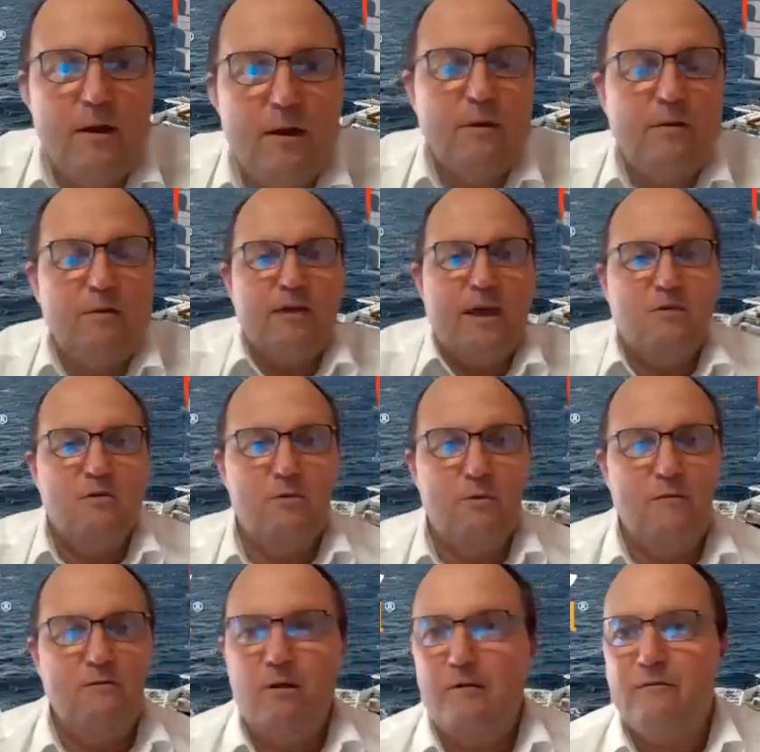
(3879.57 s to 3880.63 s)
Thank you to
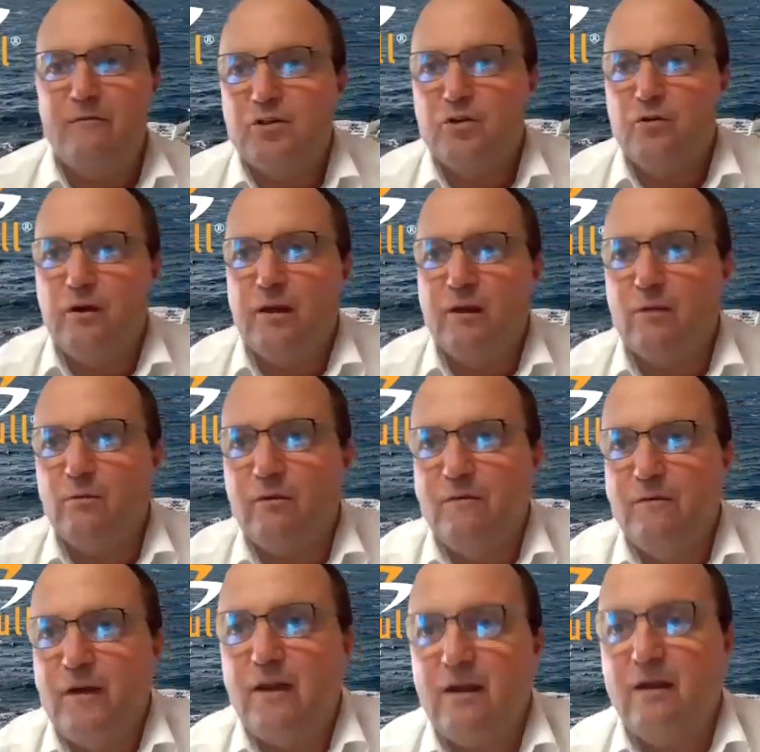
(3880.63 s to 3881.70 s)
everyone for joining us. We've
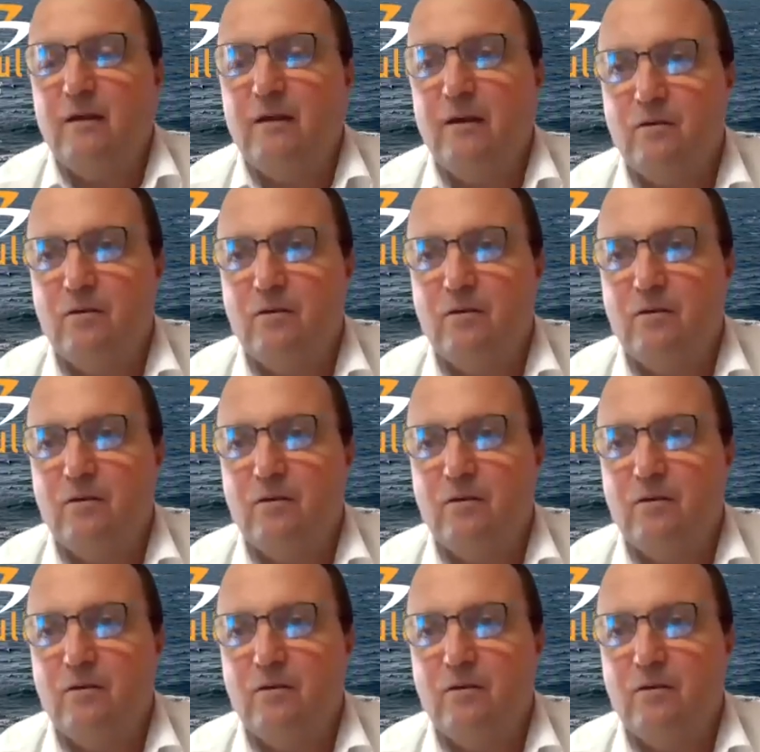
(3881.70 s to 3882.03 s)
had a